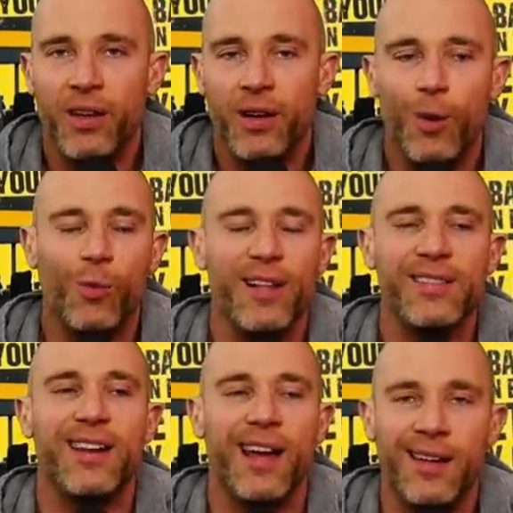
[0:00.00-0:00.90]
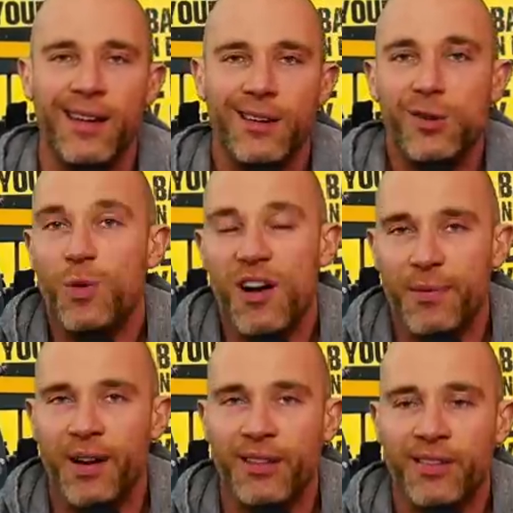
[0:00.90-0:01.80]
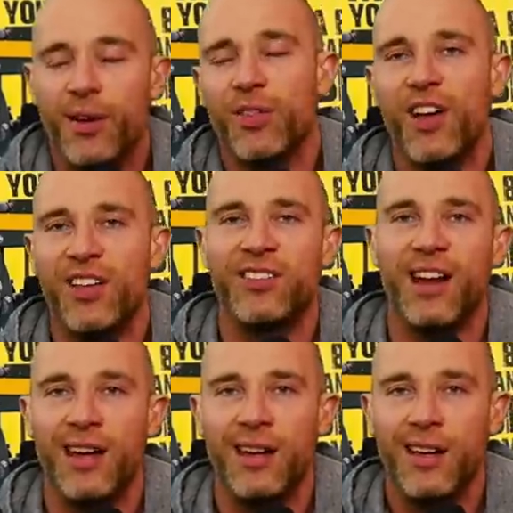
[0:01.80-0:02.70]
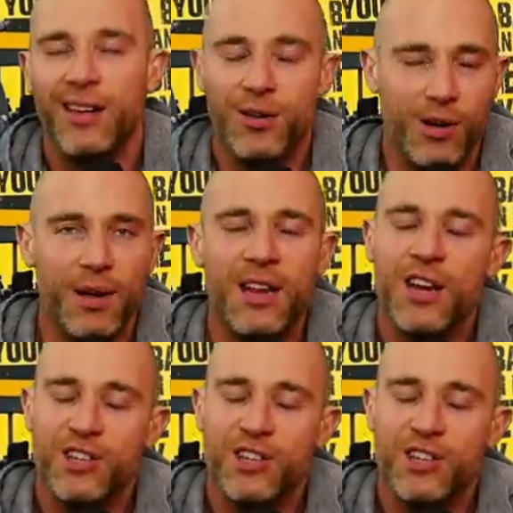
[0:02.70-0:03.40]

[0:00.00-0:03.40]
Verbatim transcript: On Wednesday, do 12 minutes. On Thursday, you know what I mean?